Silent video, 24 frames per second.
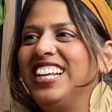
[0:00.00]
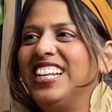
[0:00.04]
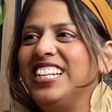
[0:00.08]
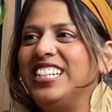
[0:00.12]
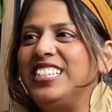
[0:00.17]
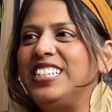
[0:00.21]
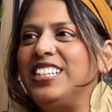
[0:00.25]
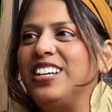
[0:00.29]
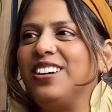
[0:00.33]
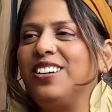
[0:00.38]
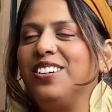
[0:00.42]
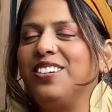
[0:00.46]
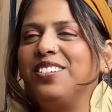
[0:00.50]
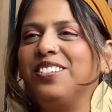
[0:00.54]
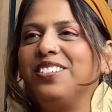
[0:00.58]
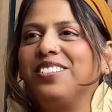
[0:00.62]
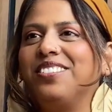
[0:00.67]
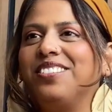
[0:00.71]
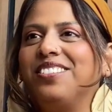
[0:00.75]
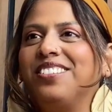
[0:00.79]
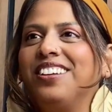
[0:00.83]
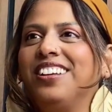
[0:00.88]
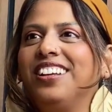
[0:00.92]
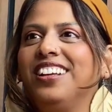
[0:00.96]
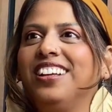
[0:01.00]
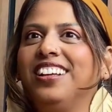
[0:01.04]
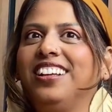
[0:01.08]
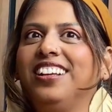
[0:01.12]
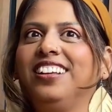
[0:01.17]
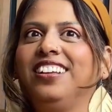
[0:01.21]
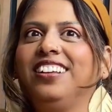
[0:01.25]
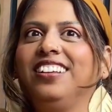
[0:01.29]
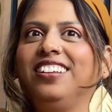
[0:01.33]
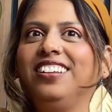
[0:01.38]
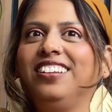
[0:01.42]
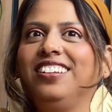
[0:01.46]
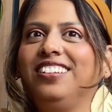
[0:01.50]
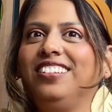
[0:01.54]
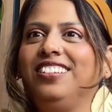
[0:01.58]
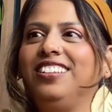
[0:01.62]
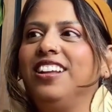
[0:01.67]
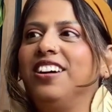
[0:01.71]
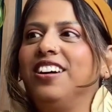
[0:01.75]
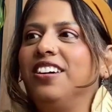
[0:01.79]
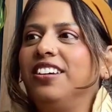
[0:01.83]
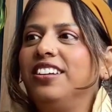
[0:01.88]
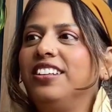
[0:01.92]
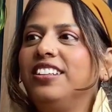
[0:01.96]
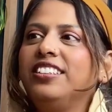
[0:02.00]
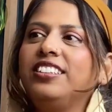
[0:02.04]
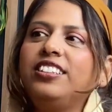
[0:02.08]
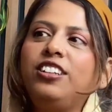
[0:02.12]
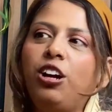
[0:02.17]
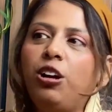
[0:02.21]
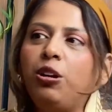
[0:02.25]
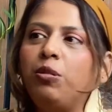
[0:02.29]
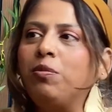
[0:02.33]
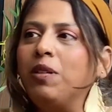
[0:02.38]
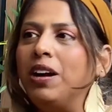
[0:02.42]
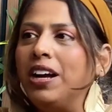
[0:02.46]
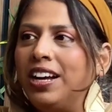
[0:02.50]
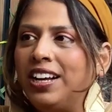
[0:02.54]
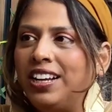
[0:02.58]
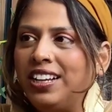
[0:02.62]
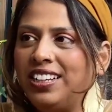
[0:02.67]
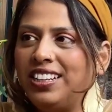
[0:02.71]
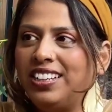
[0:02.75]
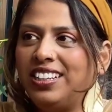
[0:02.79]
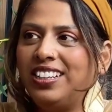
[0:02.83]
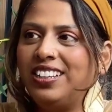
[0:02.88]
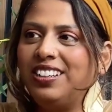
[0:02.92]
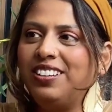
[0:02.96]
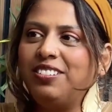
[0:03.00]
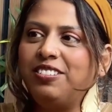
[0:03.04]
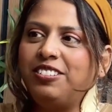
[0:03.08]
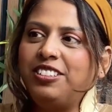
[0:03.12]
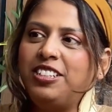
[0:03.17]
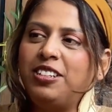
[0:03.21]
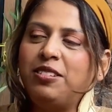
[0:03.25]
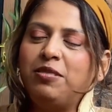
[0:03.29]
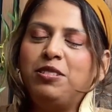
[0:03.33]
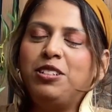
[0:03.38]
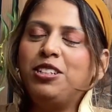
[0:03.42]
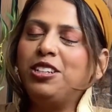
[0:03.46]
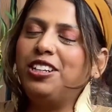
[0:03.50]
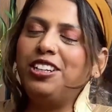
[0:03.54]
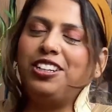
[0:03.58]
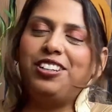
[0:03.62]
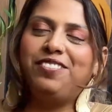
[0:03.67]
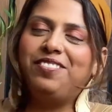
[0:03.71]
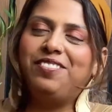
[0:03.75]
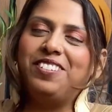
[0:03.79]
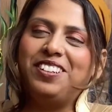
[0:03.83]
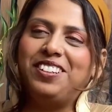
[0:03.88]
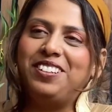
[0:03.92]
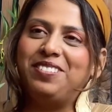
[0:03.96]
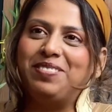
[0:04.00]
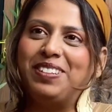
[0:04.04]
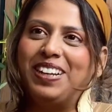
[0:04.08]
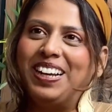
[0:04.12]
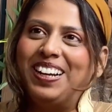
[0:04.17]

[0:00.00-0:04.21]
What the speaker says: So no, Garba, which I'm sure you've heard of,